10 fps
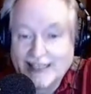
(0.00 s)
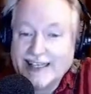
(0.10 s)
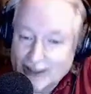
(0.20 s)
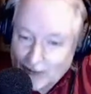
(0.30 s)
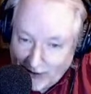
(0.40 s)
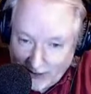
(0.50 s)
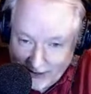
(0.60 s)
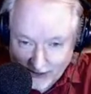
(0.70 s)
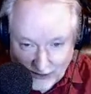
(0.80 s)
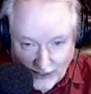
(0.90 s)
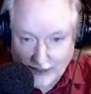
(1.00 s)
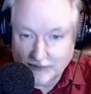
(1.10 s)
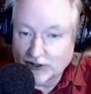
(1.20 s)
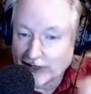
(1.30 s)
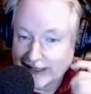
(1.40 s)
And that's why they just
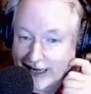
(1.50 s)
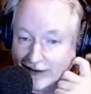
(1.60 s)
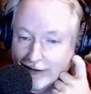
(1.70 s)
collapsed straight down.